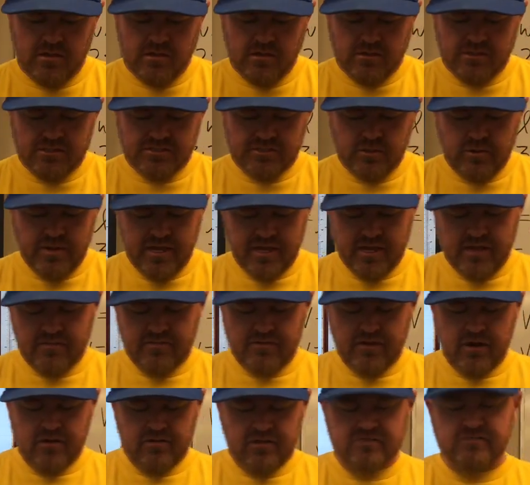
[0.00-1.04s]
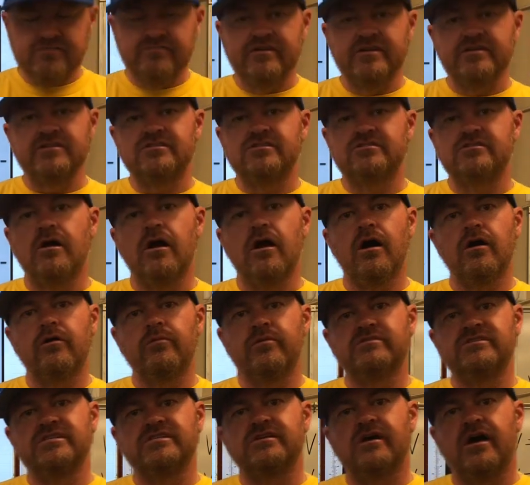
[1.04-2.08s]
So hang in there, let's finish strong.
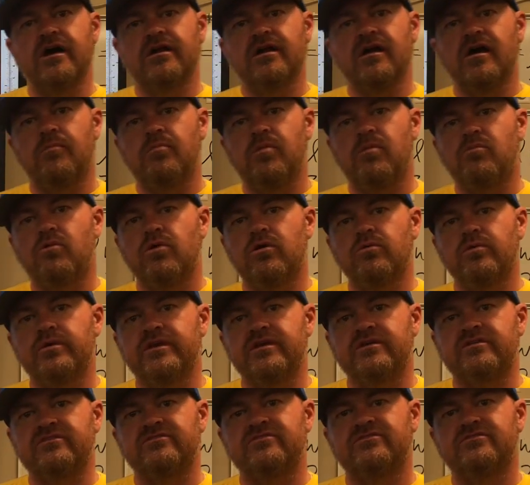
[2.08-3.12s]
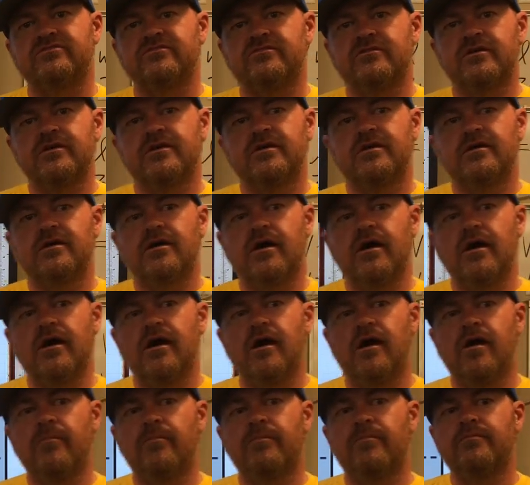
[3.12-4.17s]
We just got a couple more weeks.
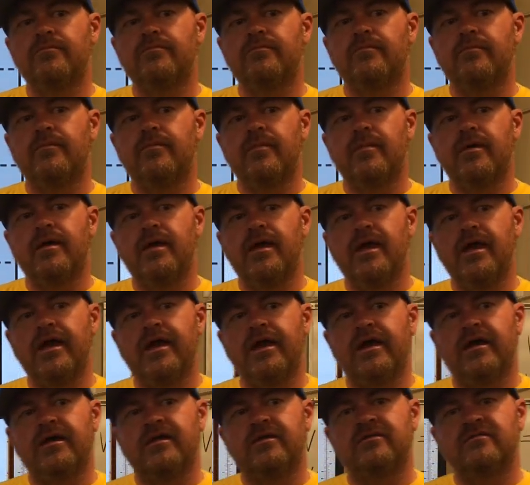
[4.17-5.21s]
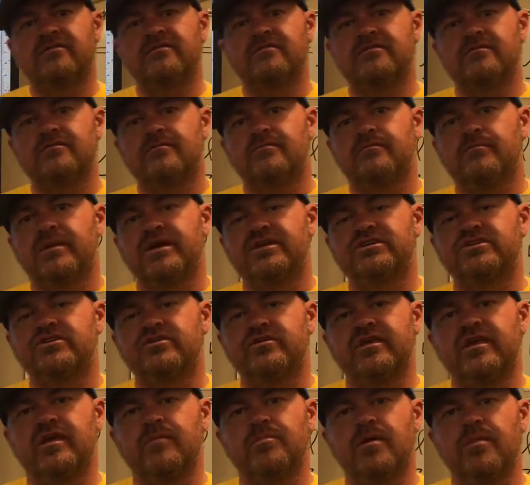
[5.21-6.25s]
And make sure you
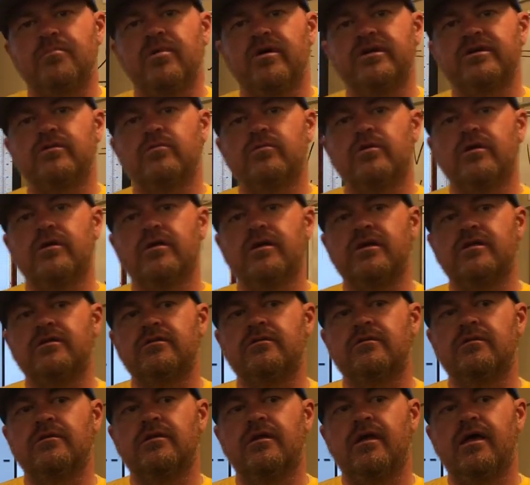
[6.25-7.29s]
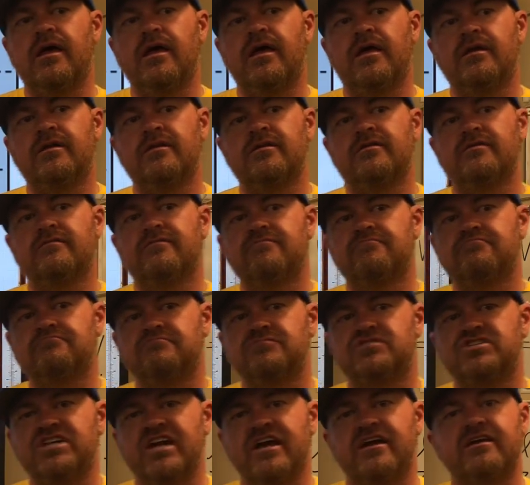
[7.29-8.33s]
keep up on your work and
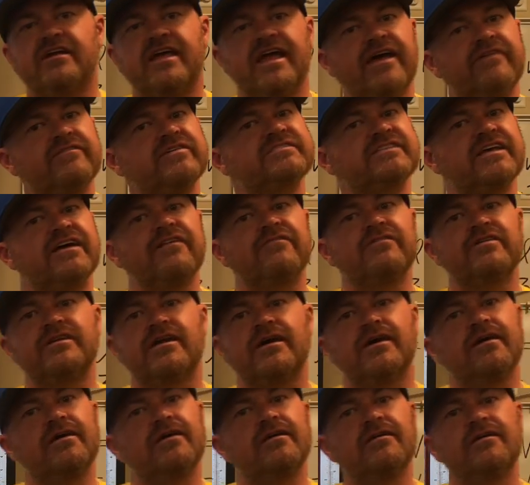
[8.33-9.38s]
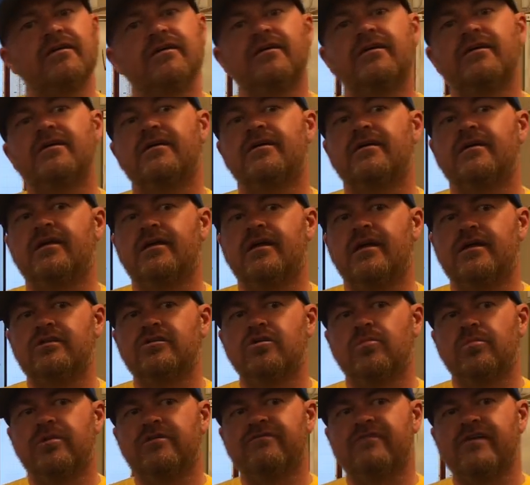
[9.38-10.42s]
check Canvas every day, and
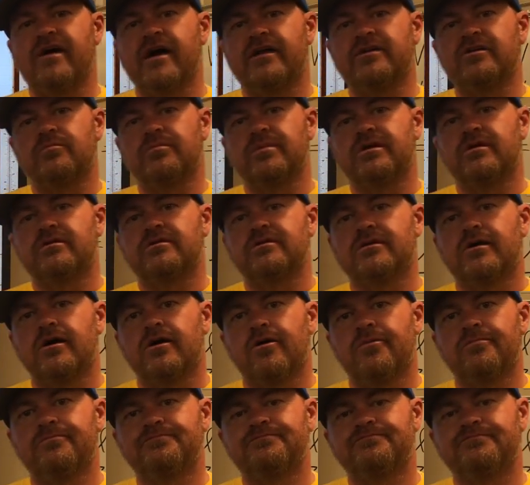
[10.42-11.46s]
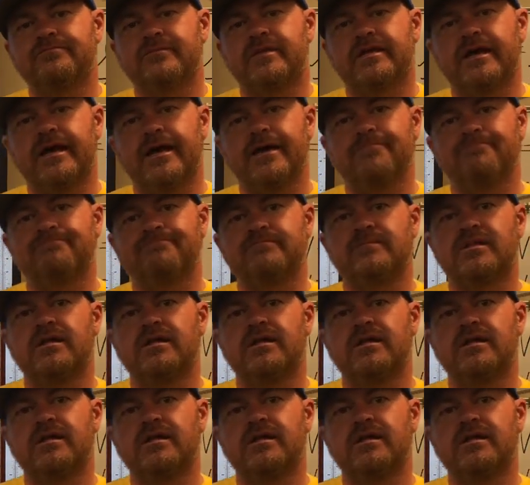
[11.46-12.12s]
you'll be fine, you'll be good to go, okay?